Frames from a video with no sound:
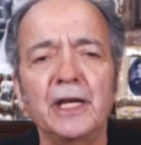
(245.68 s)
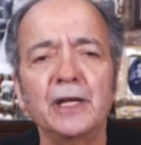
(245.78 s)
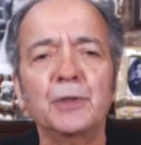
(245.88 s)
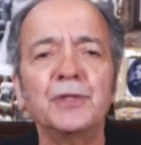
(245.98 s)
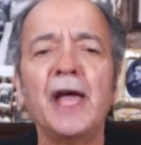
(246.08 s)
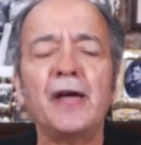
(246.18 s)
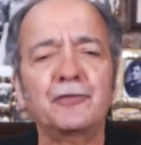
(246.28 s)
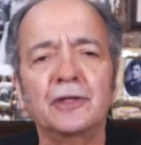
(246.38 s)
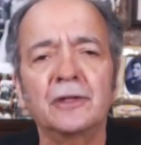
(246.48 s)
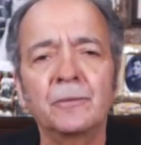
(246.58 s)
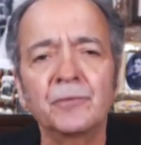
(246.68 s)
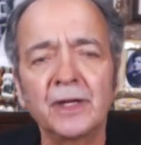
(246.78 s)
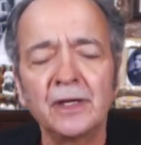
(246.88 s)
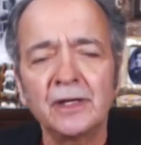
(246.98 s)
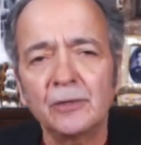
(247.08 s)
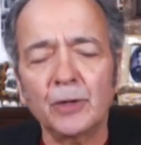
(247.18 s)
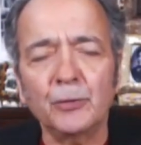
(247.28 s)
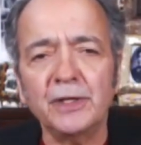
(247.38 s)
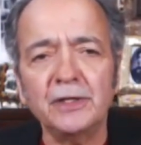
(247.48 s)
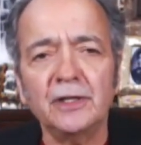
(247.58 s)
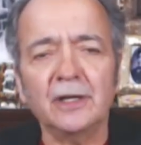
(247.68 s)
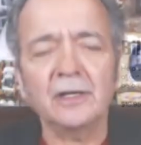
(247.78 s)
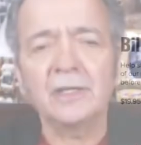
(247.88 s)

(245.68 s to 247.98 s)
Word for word: beginning with NAFTA. What are we,